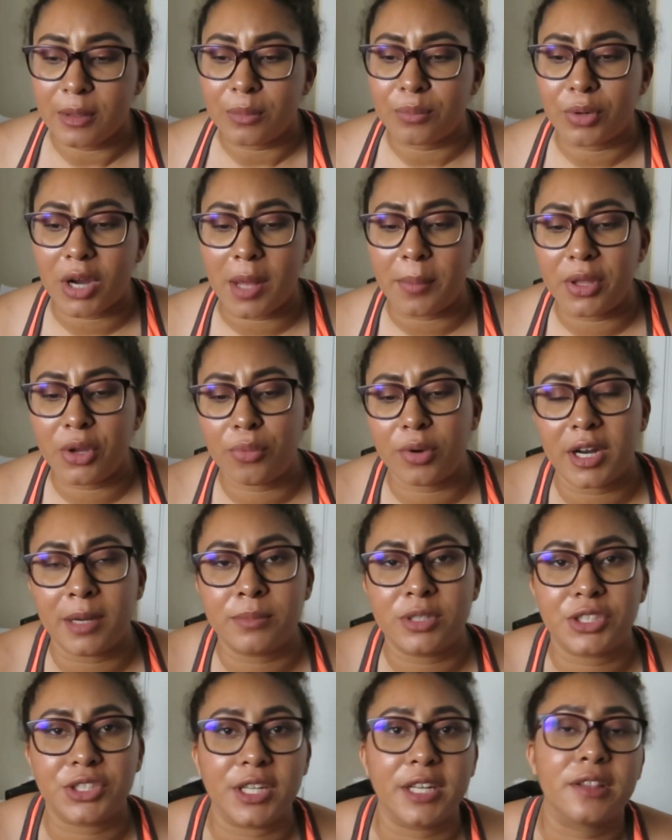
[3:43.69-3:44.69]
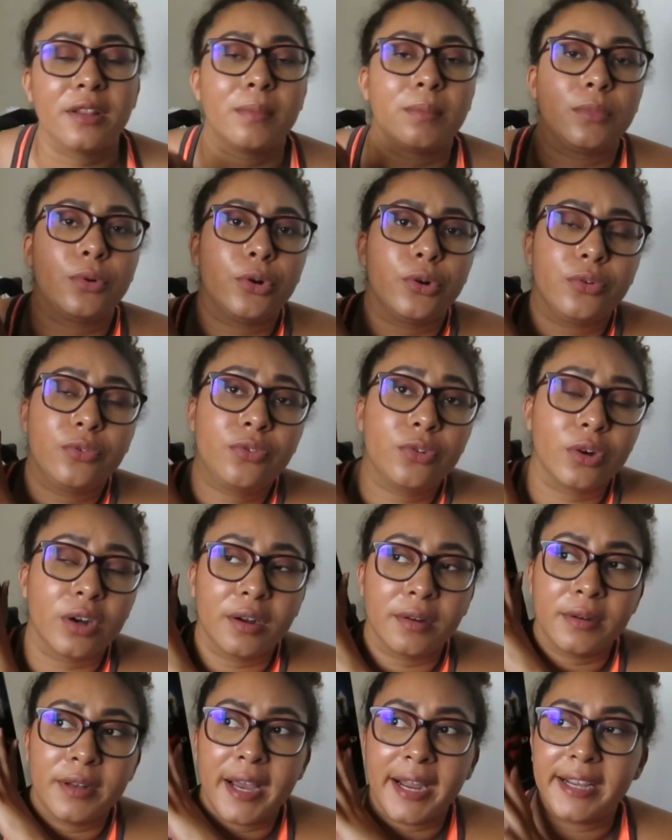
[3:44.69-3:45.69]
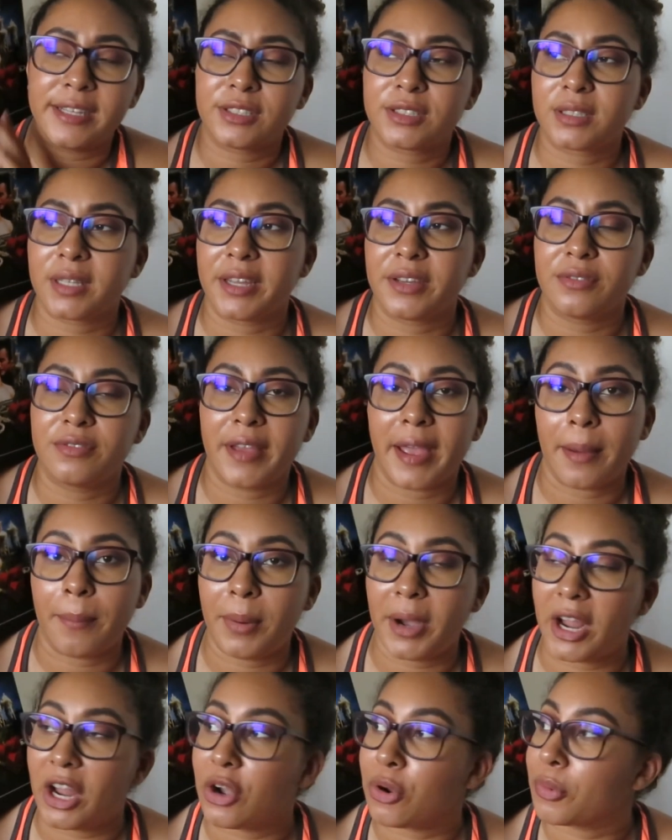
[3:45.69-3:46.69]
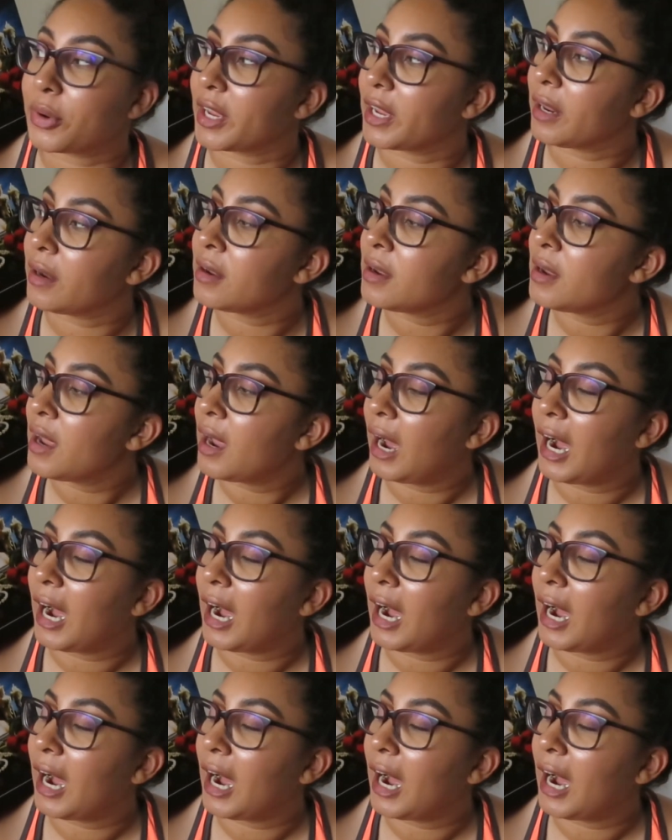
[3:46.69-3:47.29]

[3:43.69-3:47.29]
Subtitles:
Probably when I'm just in the mood for a nice, like, vampire read.